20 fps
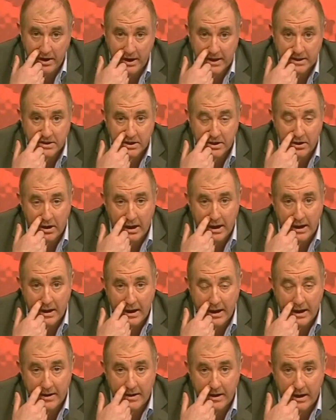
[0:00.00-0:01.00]
on here tonight,
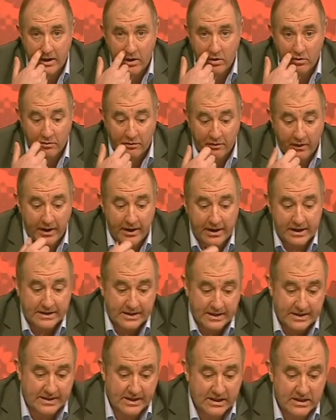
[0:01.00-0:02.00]
and in all fairness,
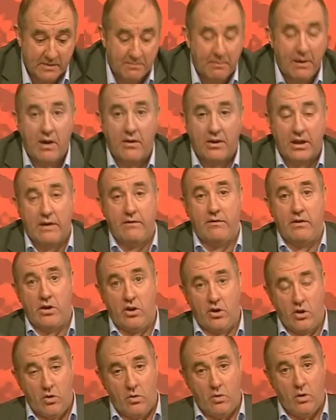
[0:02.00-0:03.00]
this is about
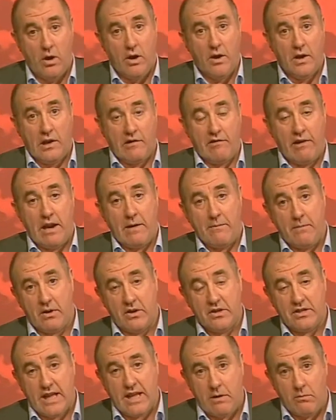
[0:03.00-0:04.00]
giving you credit
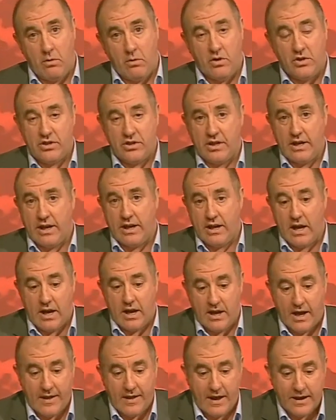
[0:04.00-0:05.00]
because
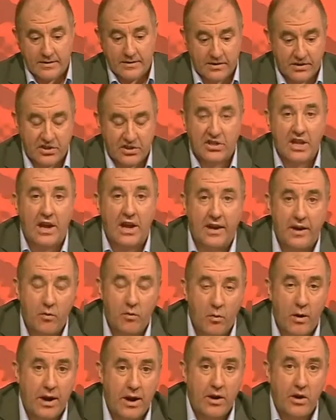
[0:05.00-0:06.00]
that's a
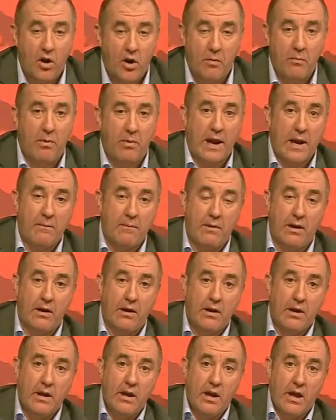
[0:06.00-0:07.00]
stunning win on
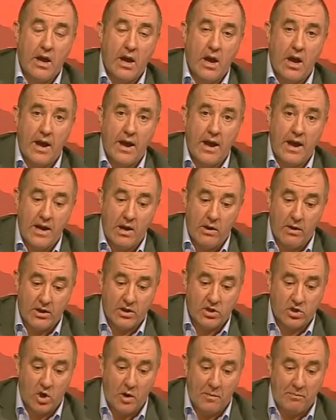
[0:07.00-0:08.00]
paper. You know, yeah.
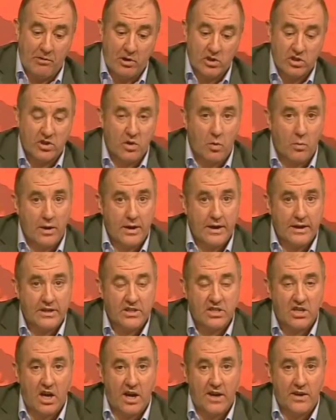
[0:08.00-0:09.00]
I saw Proksa win
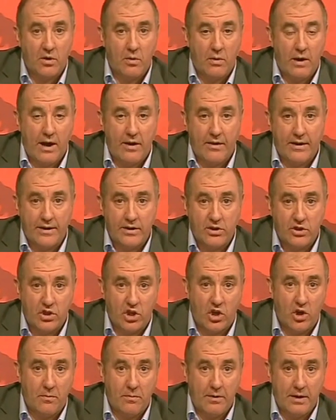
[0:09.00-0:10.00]
his title out in
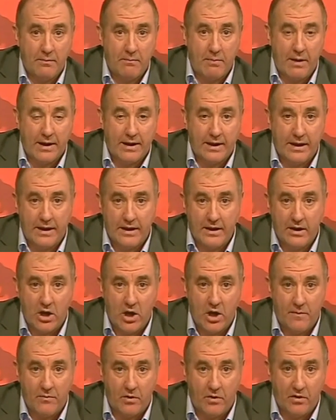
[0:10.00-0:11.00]
Germany back in
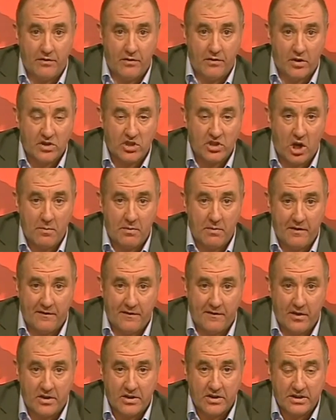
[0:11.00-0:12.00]
on October the
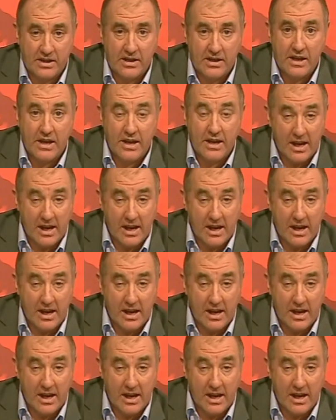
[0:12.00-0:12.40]
1st, and